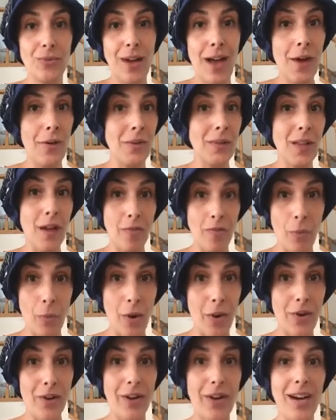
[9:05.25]
love
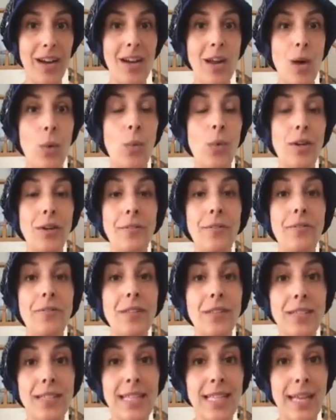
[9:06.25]
water, what it
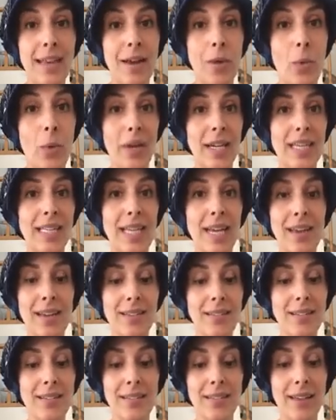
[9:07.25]
feels like, what it
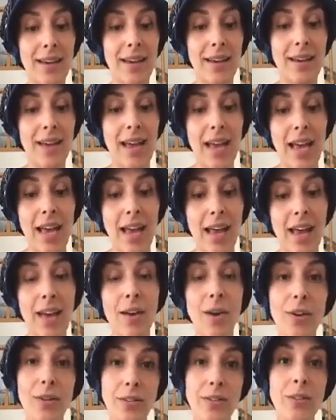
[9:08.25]
tastes like,
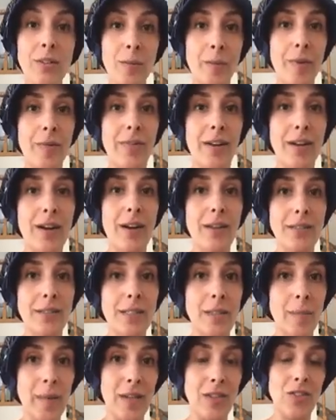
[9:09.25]
and also to prevent
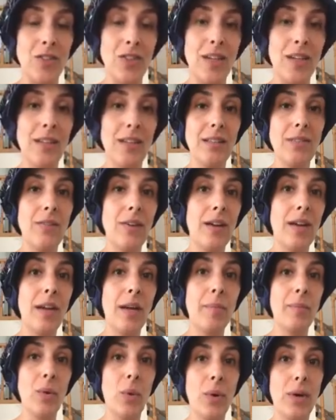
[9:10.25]
constipation. It's very
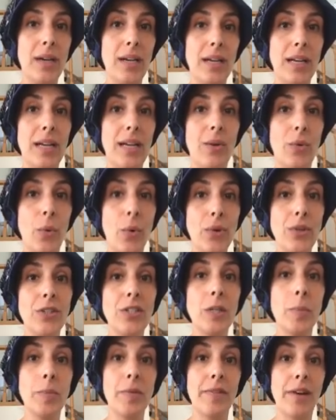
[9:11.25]
important in order
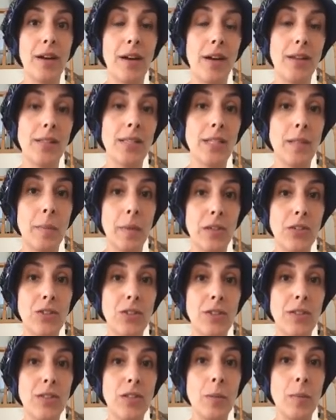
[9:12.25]
to prevent
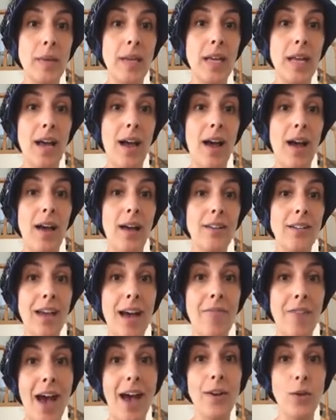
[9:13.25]
constipation to
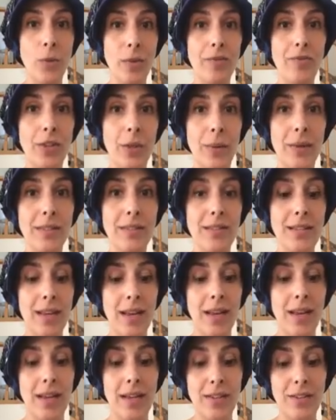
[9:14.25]
have adequate fluids.
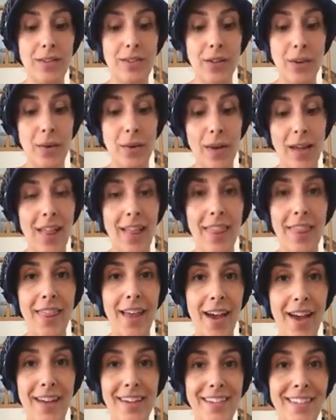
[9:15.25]
So
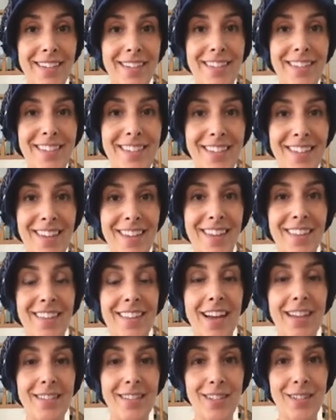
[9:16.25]

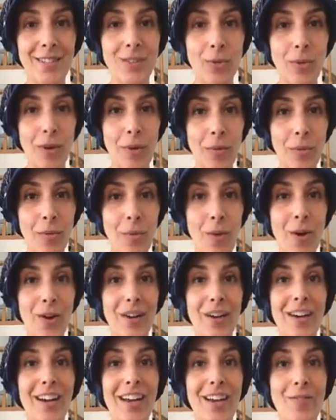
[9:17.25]
that's the story with
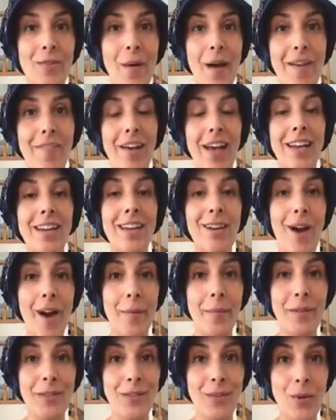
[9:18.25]
water. If you have any
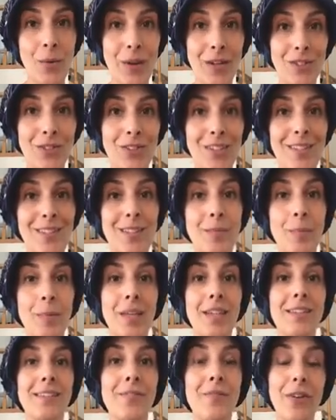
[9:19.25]
comments or questions,
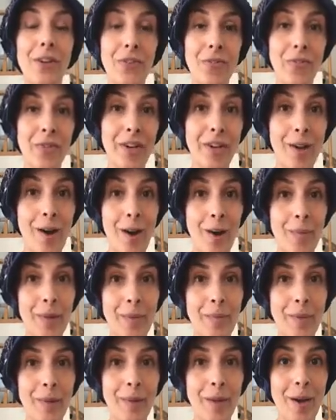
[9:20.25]
please feel free to
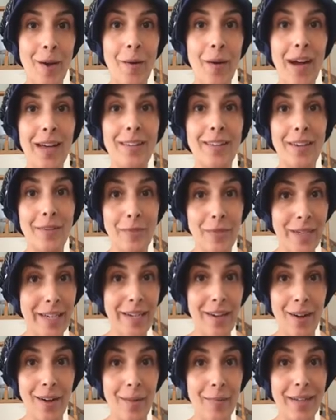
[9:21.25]
comment below. I love
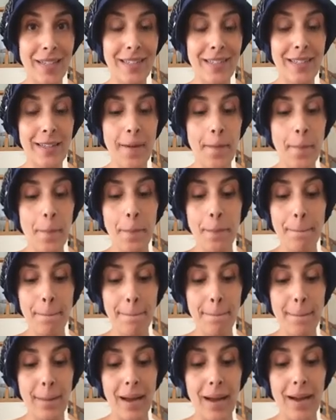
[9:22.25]
reading comments.
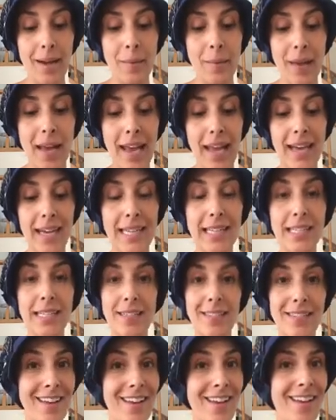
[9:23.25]
And
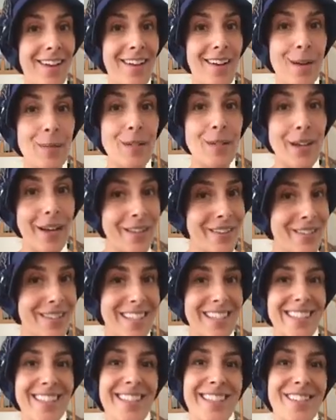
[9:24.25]
come to Toddler
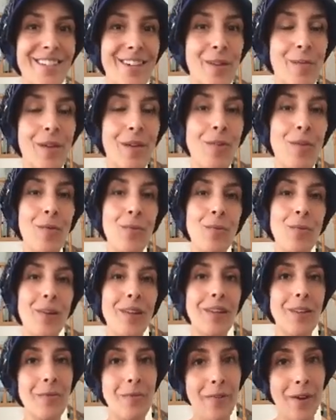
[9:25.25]
Test Kitchen. We have a
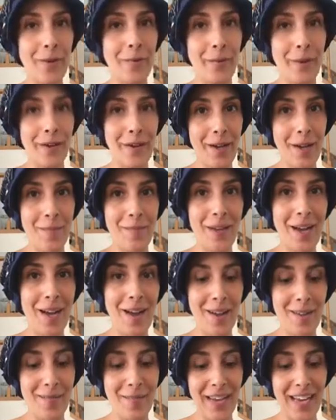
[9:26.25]
really fun one coming
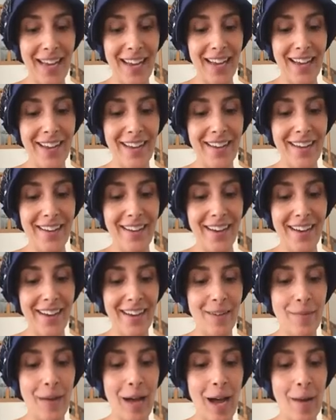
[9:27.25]
up. And
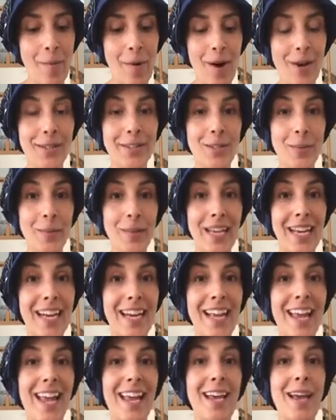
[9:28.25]
I'm also
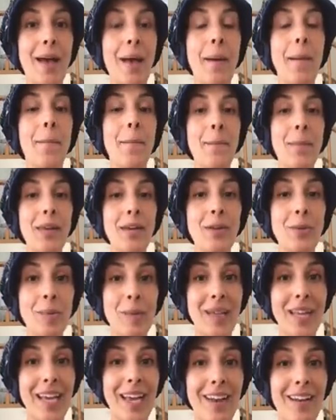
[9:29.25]
planning a meal
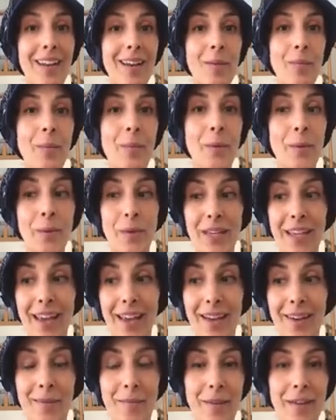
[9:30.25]
planning boot
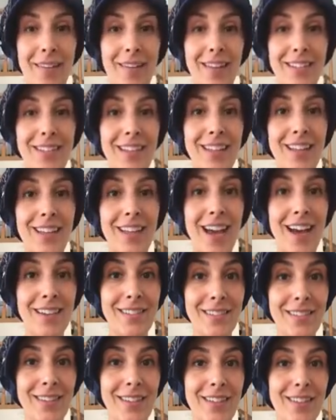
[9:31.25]
camp, and that's a
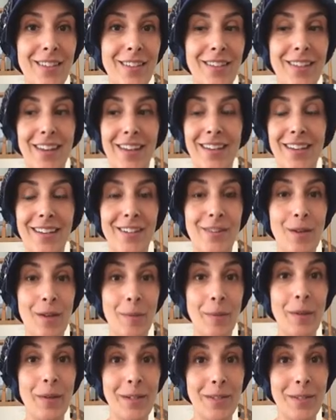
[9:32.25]
class that you
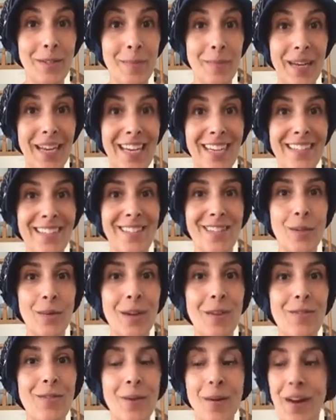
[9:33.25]
can participate in. So
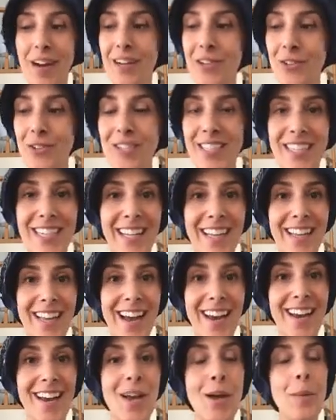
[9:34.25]
if you are interested in
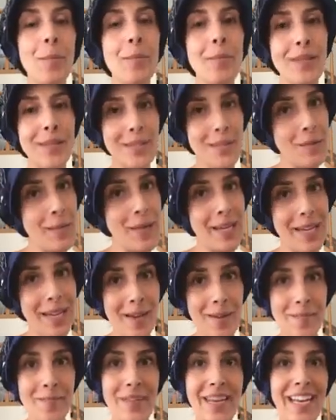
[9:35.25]
that, please
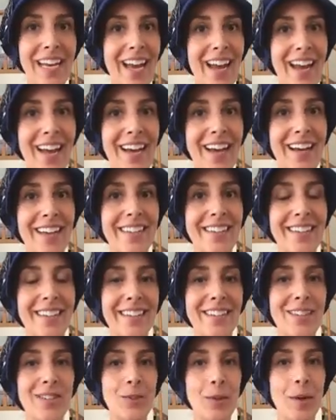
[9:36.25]
PM me and
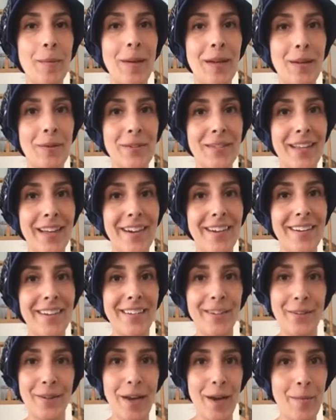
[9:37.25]
join my newsletter,
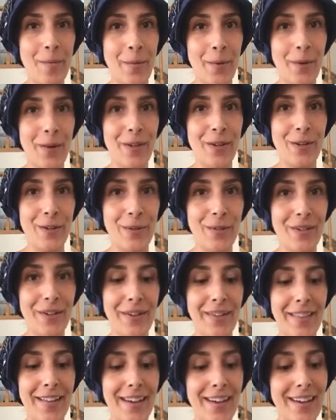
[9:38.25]
and you'll get more news
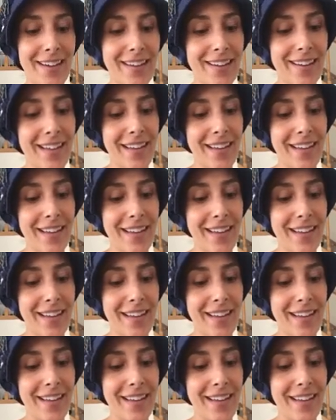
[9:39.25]
on that.